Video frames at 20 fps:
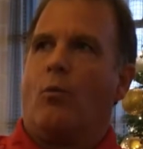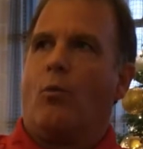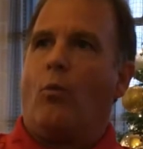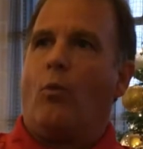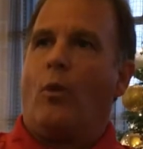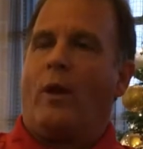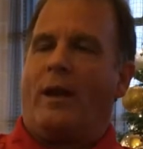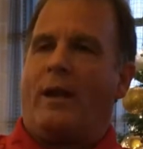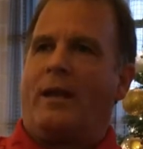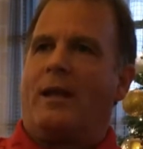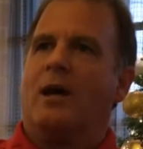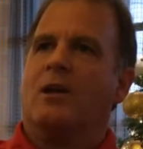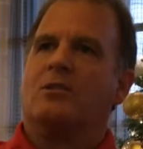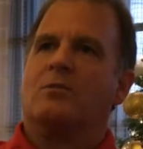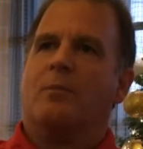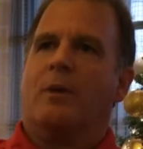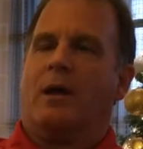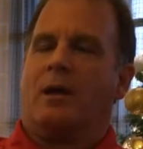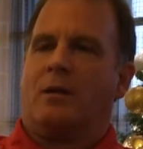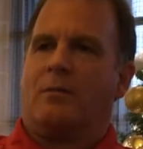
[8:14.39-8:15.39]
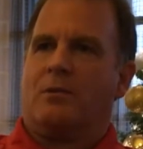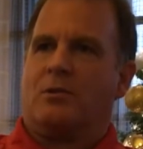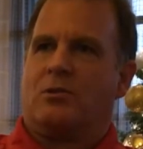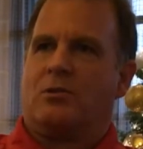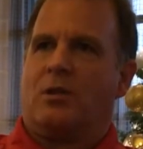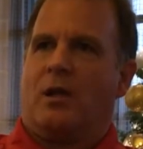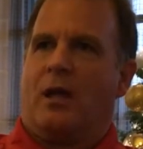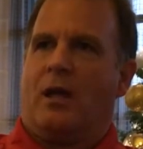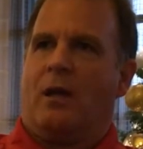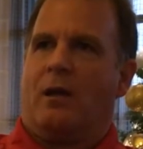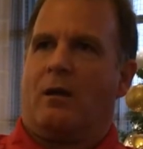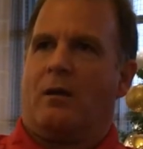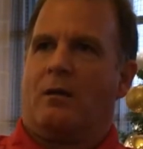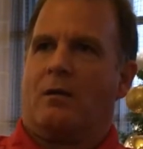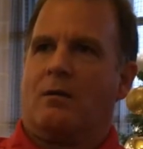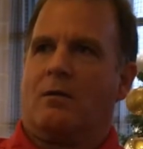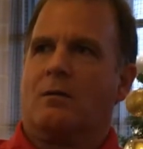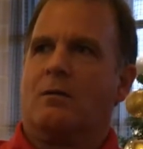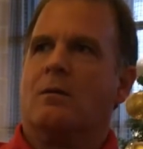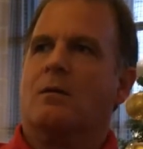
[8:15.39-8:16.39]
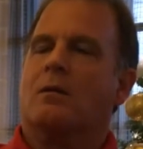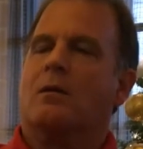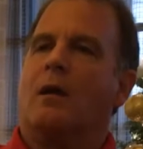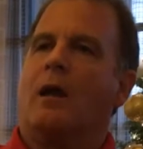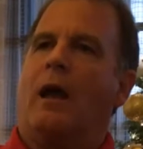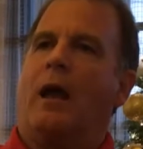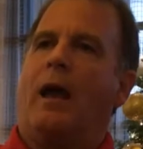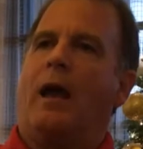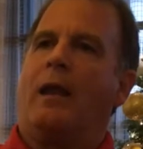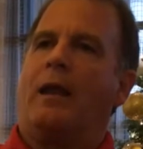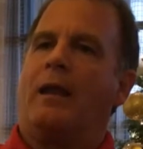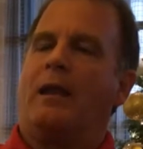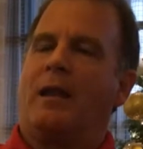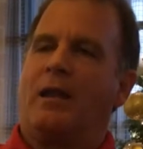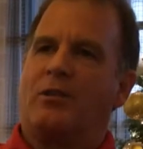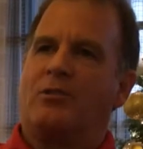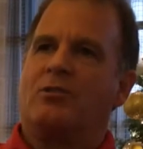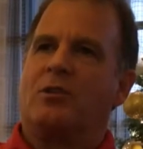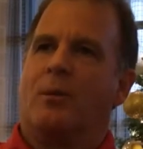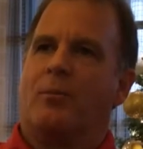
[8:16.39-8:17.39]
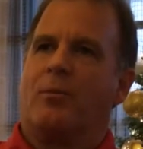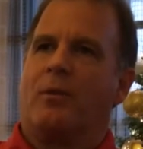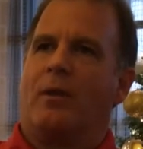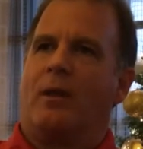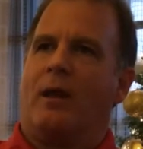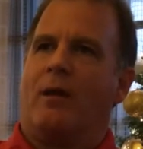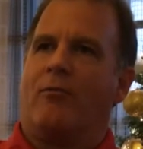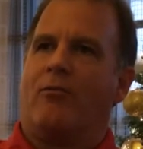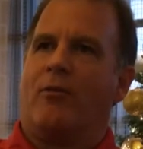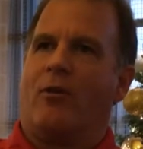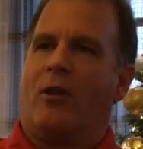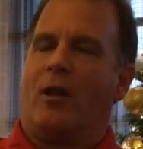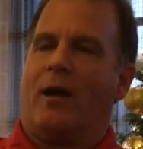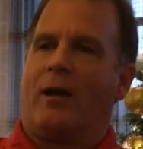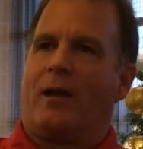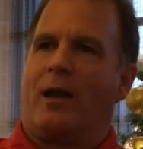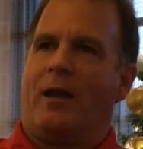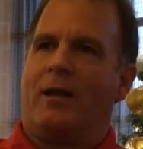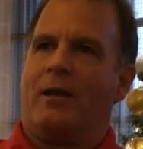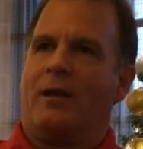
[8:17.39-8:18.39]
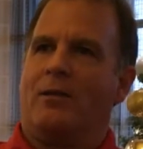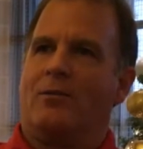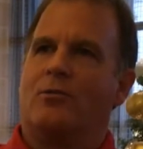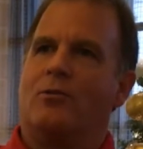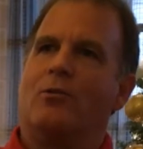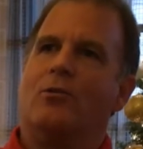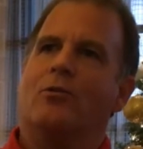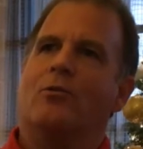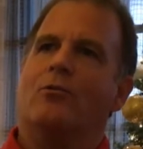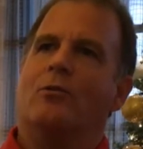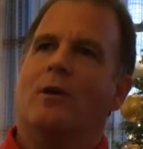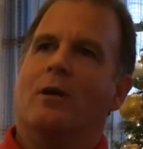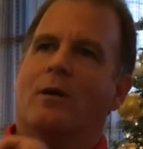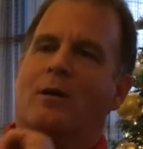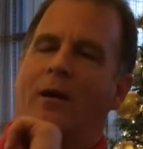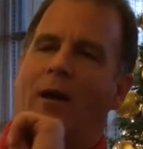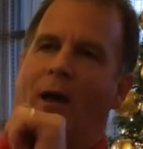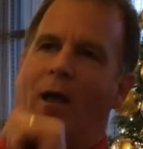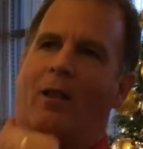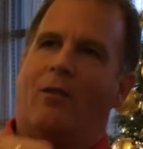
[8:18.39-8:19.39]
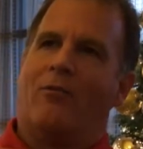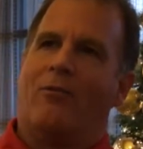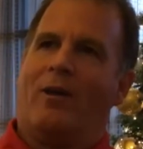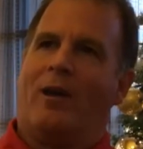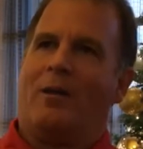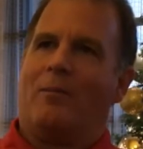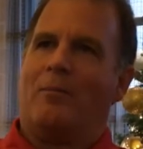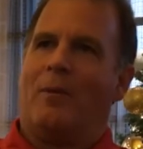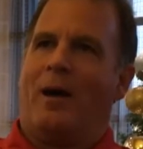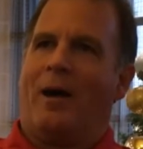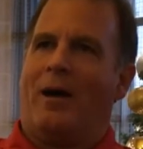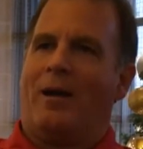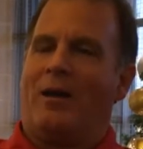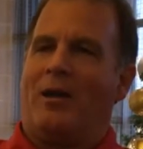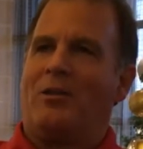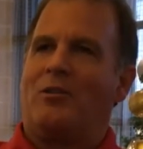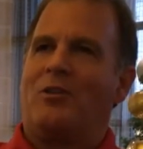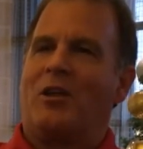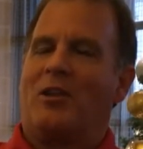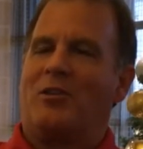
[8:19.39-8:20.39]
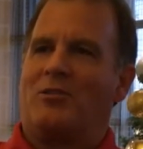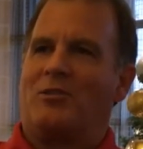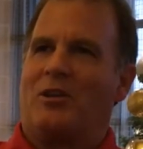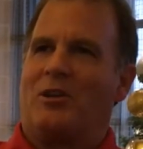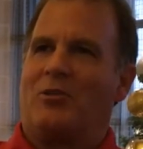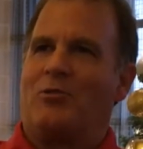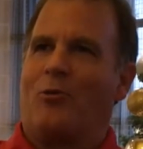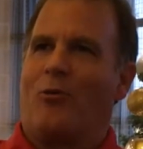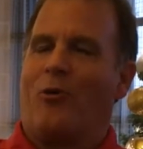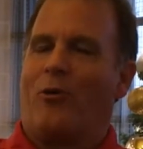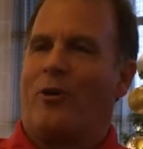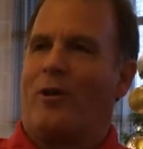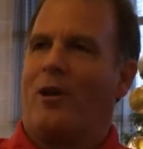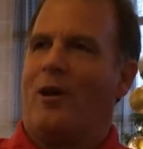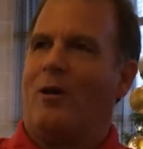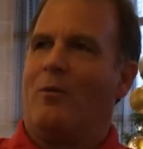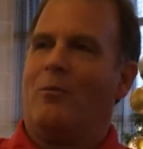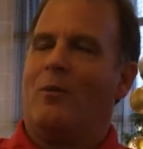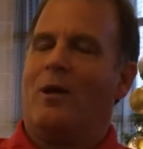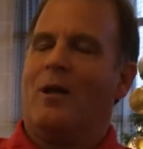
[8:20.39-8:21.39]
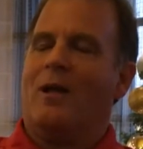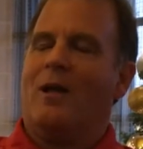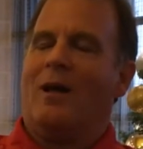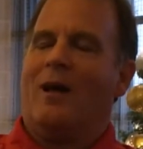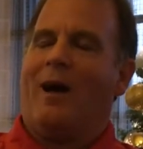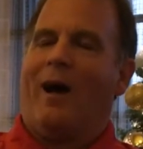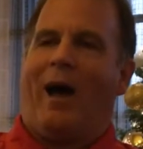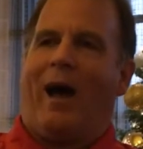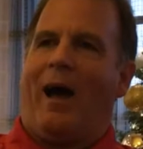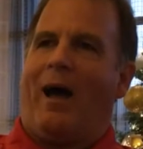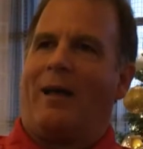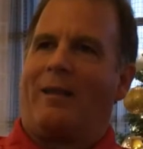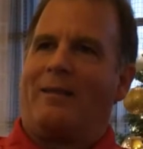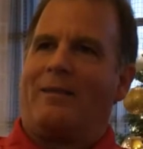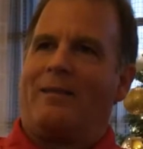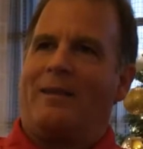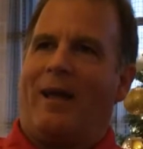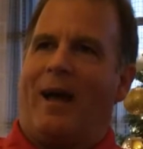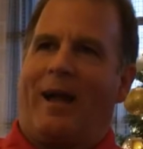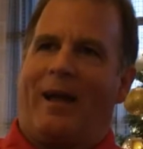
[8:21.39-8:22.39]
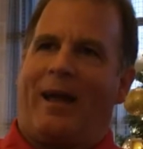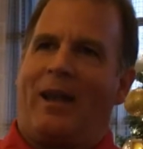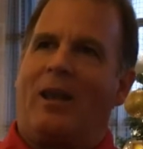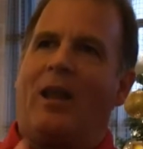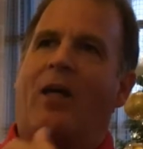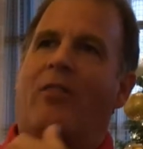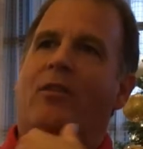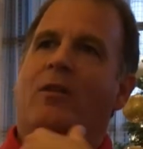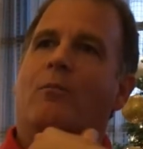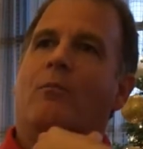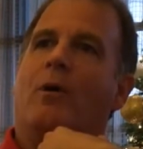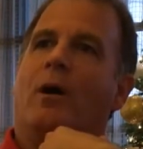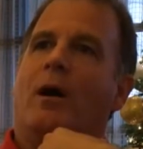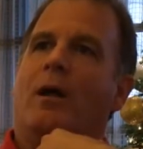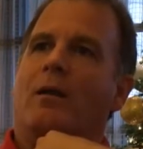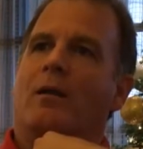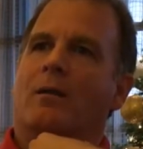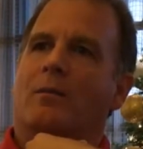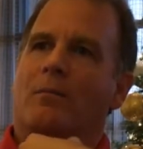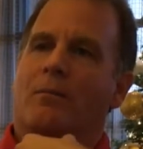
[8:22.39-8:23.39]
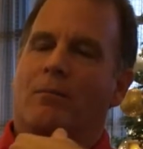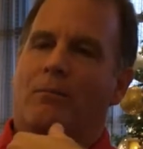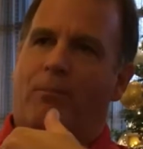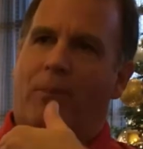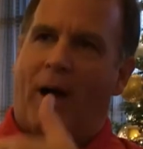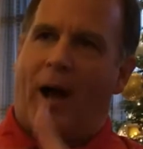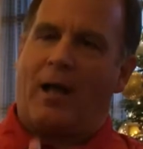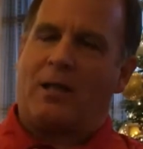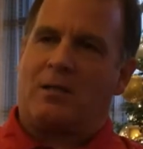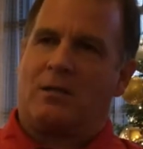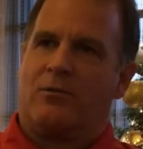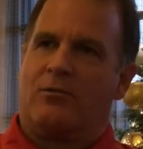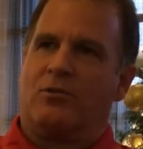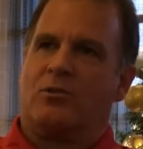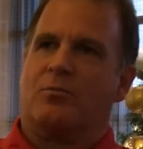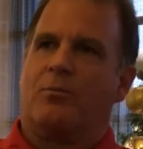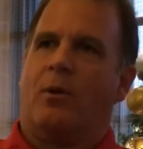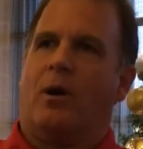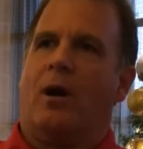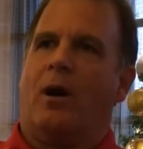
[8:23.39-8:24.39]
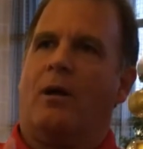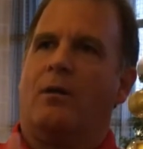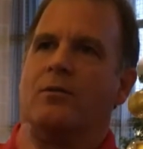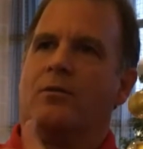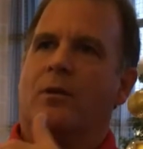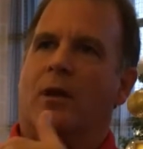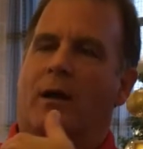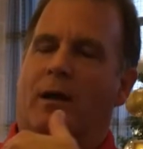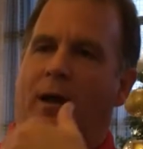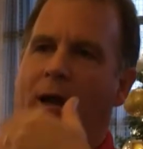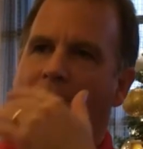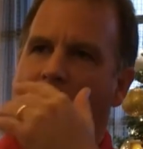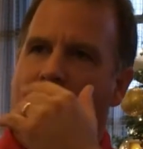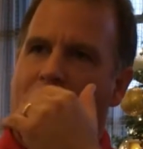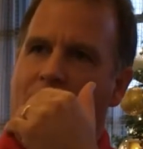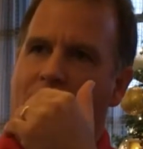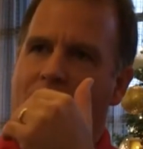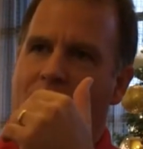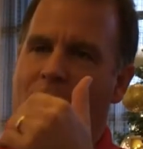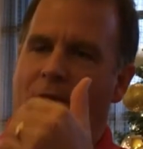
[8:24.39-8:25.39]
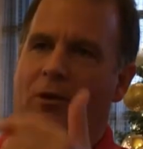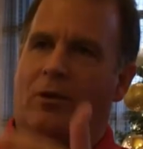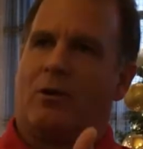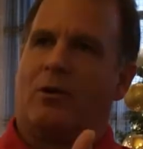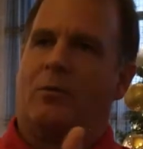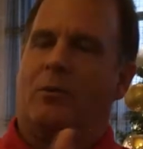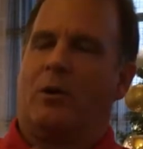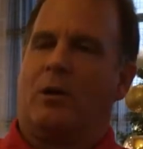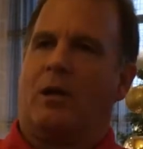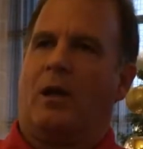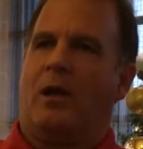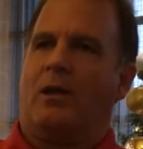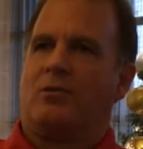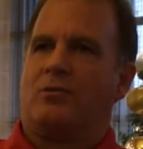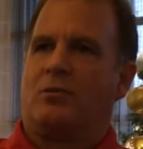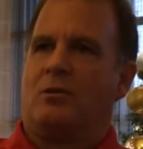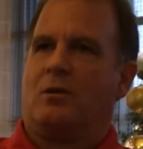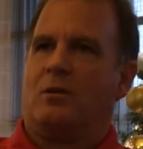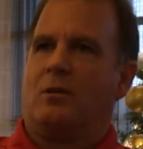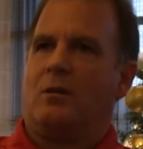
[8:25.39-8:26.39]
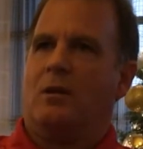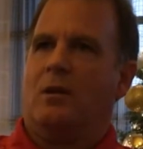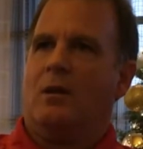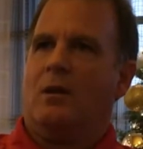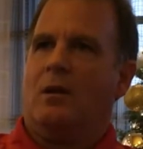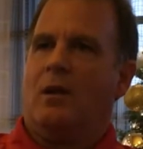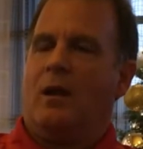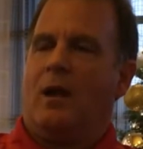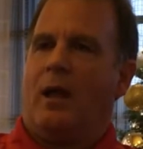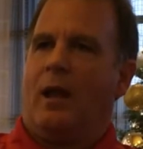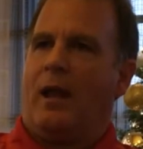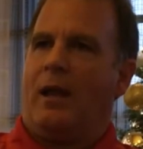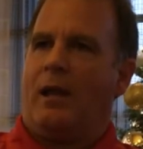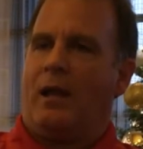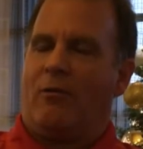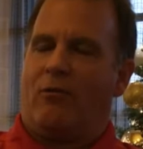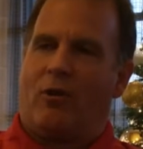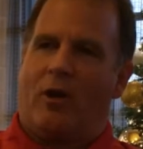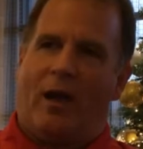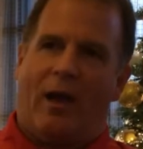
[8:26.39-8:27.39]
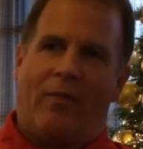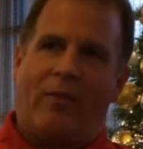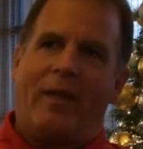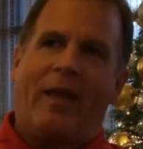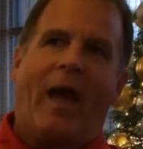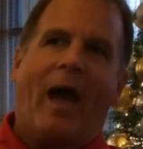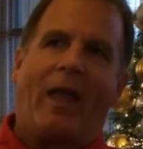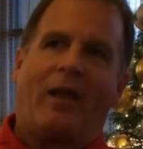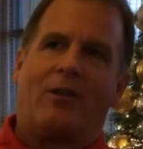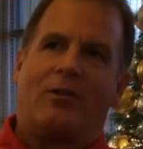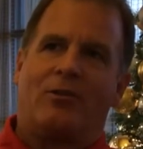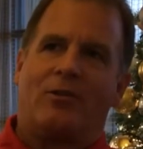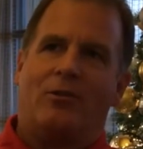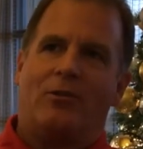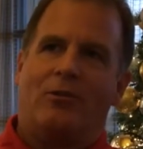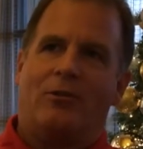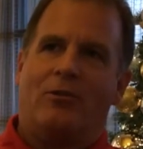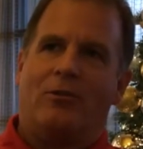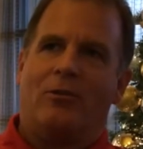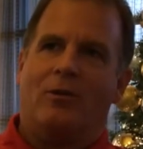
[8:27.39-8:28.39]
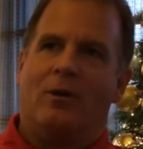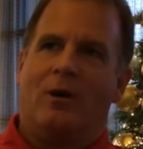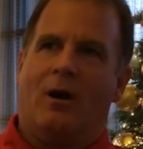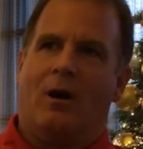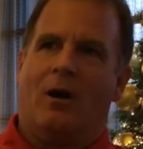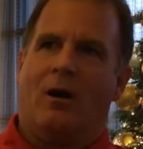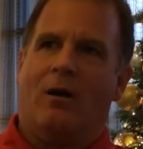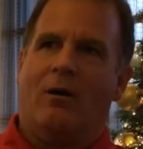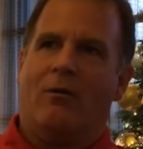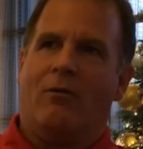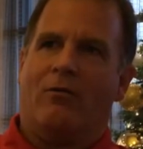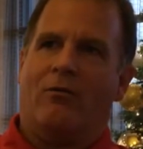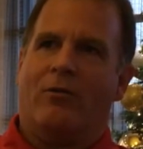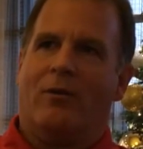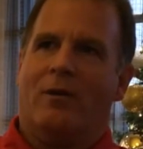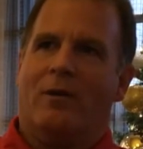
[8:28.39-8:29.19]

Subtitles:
when he does make a mistake, and it is something that I feel like I need to elevate my intensity toward him. I got nothing but positive response. I got clear communication, and I never had the attitude of